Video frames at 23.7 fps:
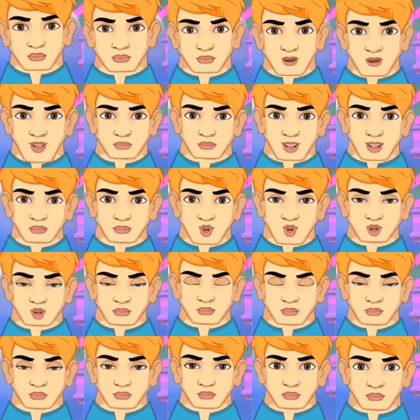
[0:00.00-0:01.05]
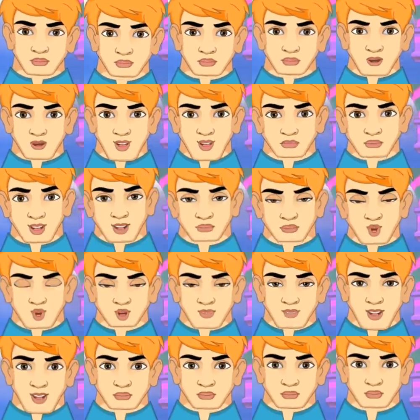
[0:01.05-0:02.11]
Oh no, the world
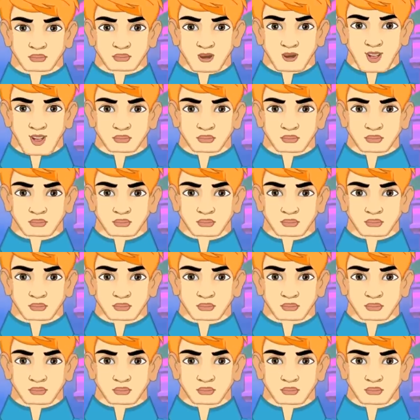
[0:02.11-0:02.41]
is a